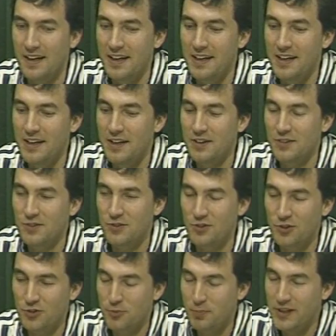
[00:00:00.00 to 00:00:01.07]
you
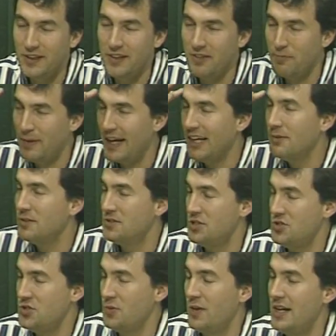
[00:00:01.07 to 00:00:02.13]
know, speaking of banquet
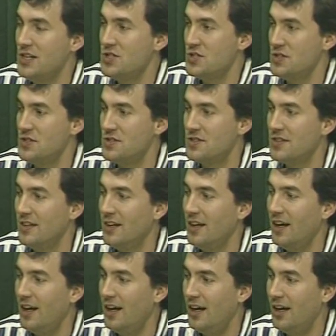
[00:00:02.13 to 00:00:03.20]
situations,
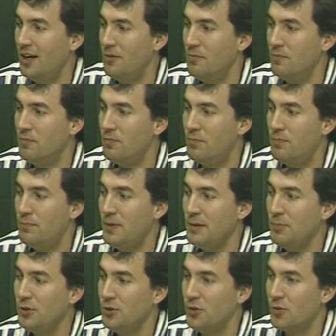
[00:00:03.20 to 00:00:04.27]
um,
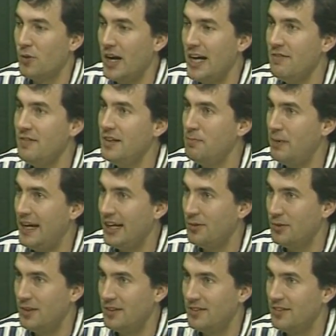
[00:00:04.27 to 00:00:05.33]
people who arrive at a
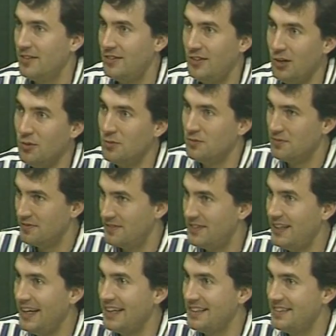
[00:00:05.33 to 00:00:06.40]
banquet don't
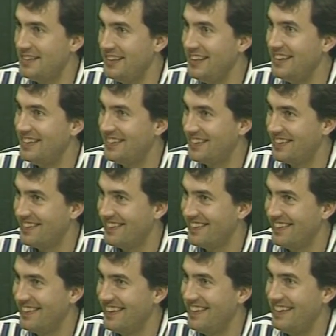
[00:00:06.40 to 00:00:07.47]
take a seat.
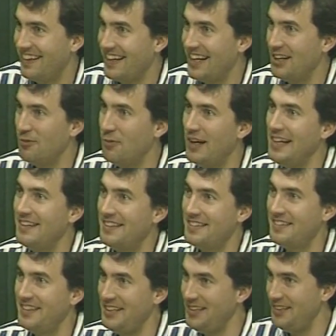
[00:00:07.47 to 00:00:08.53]
They kind of wait to
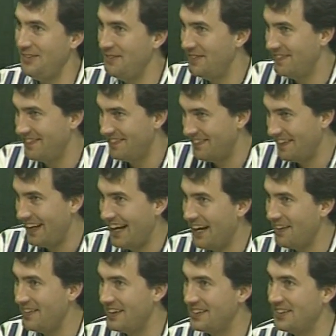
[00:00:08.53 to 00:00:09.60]
see how
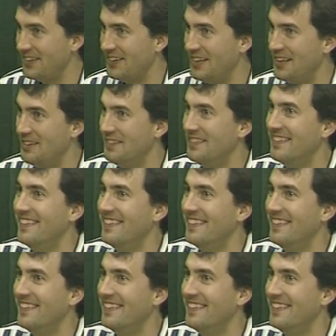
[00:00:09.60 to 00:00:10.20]
things are going to